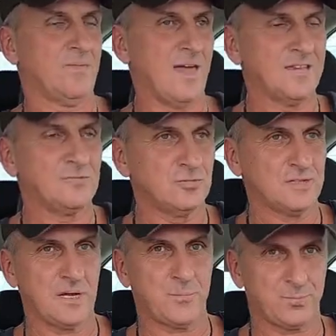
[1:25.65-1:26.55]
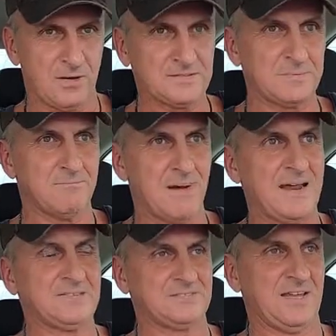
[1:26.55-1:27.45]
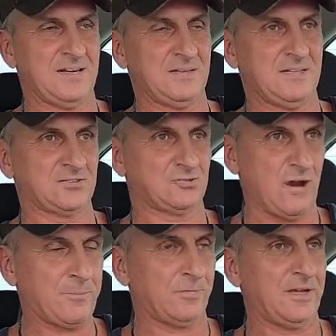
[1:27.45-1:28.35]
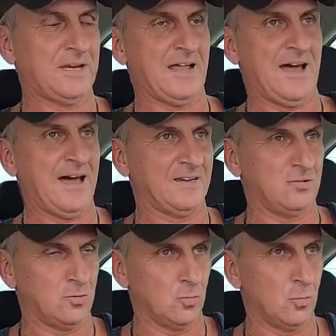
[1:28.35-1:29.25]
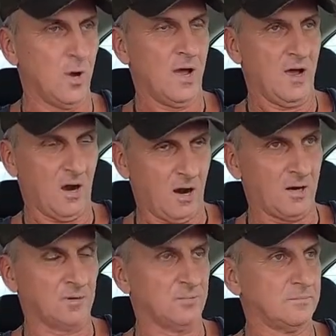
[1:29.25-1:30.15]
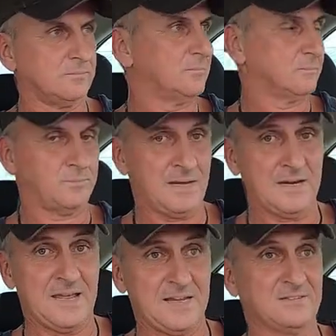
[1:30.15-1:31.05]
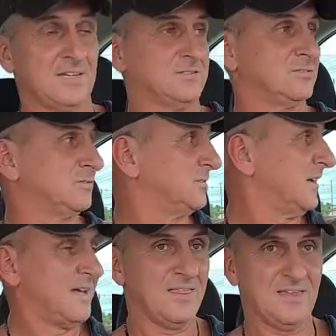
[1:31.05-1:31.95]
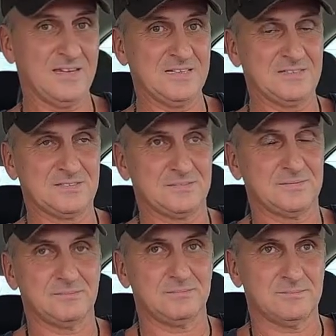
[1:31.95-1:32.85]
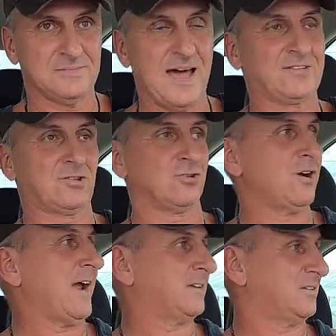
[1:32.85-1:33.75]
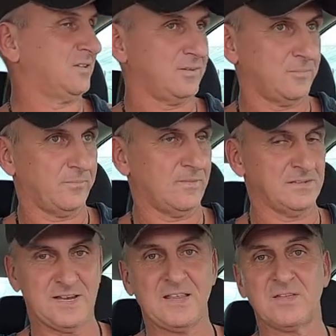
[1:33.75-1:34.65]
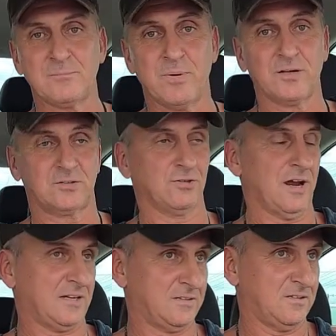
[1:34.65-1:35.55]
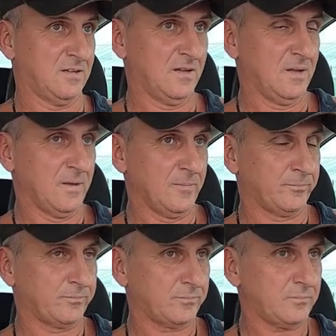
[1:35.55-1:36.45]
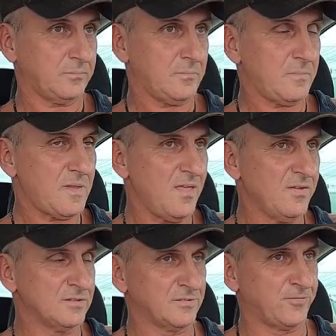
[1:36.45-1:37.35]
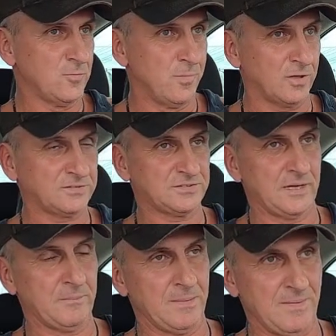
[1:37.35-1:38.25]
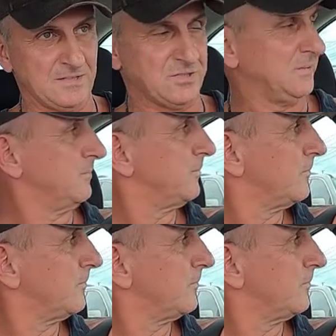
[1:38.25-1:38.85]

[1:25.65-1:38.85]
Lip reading: that is using a present mindset extrapolated onto our pagan ancestors. That is not correct. It's anything but correct. There's a few books that I'm going to mention